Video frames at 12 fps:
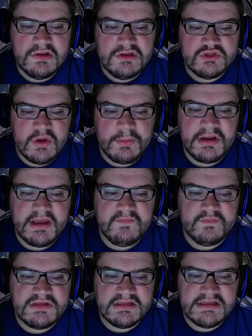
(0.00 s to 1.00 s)
So I'm going to give
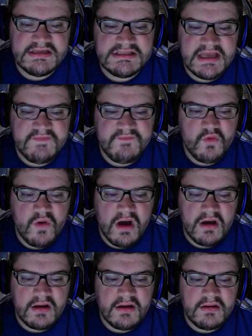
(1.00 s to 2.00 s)
him Talise
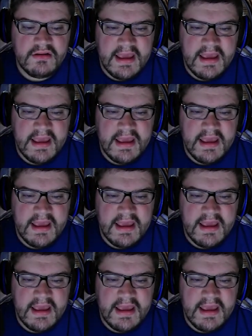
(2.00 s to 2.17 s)
Fuaga.